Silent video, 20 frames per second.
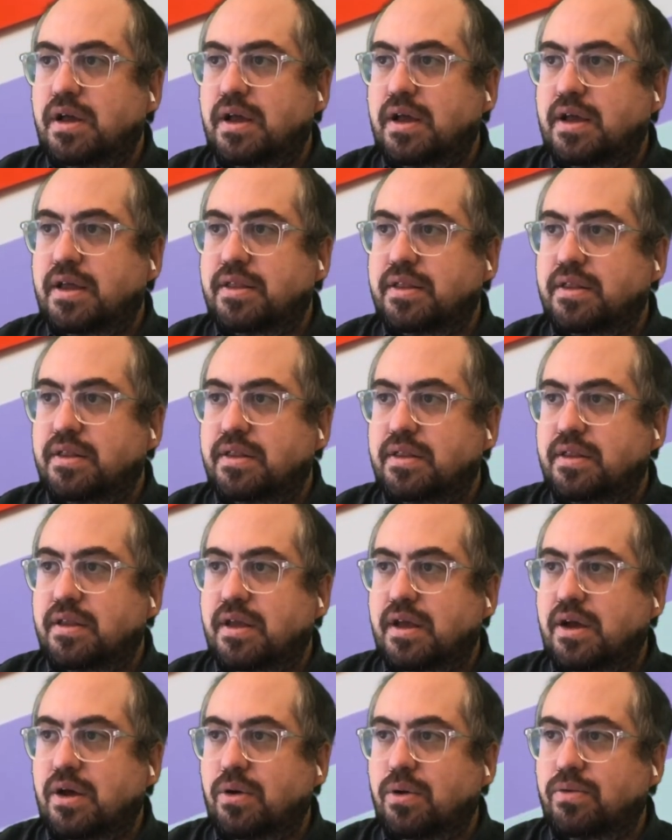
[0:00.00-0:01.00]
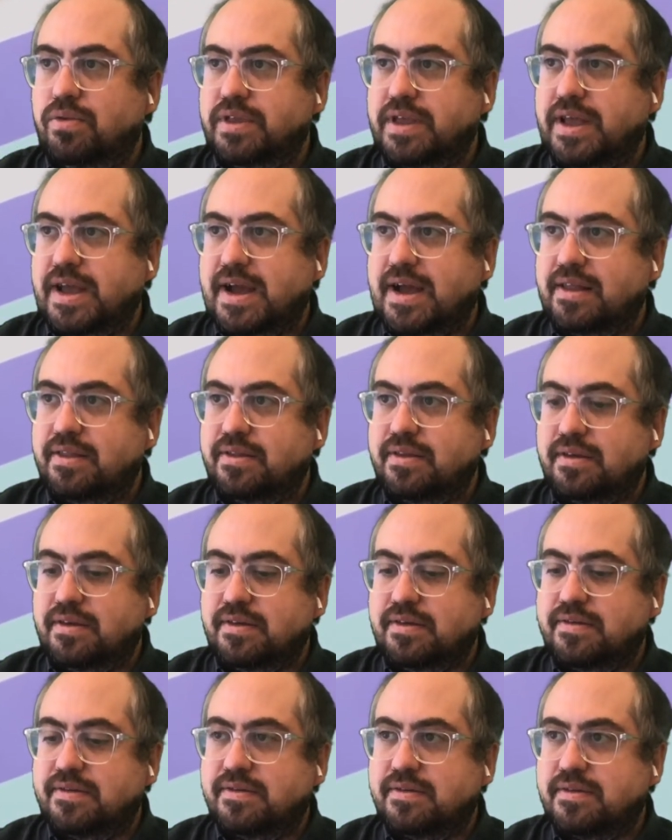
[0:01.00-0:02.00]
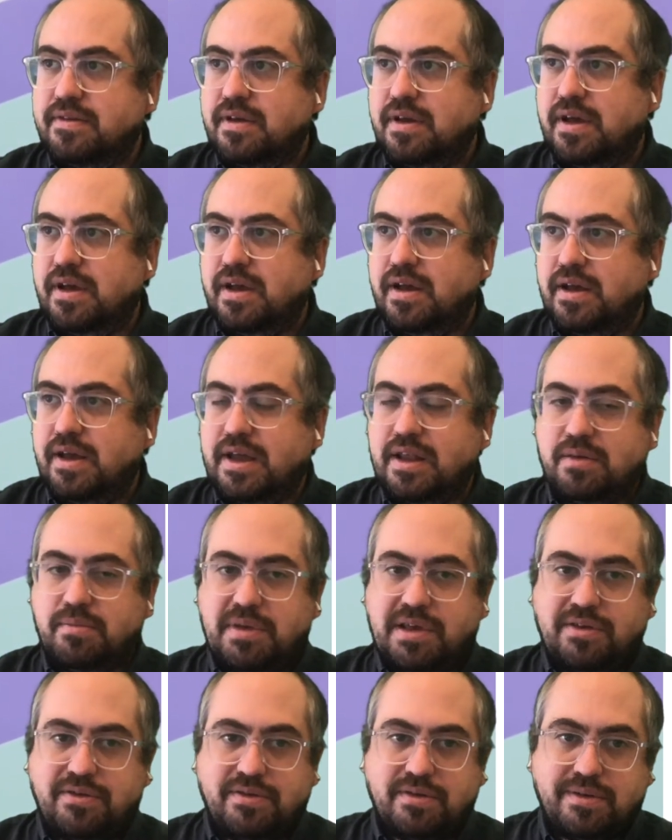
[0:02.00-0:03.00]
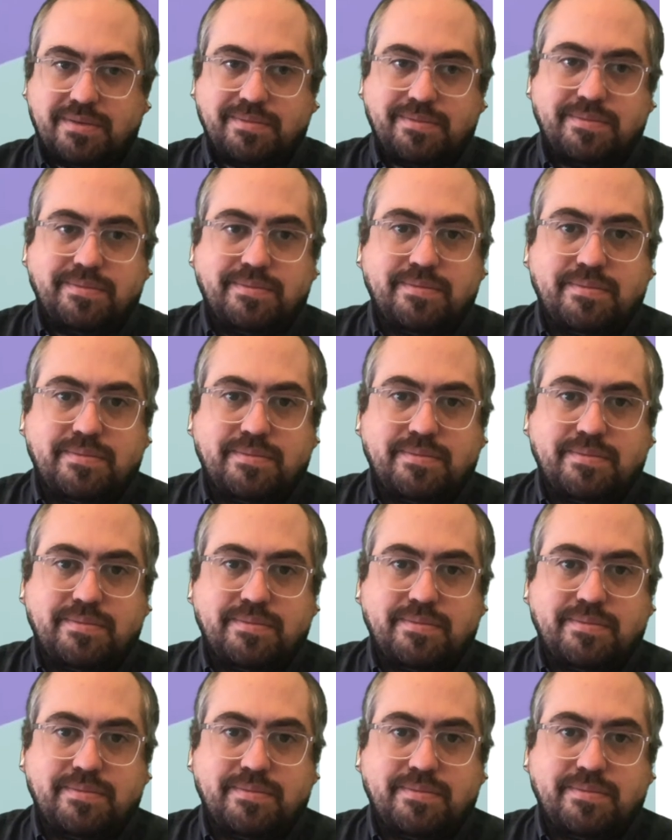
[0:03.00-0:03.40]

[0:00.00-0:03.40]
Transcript: and only add these animation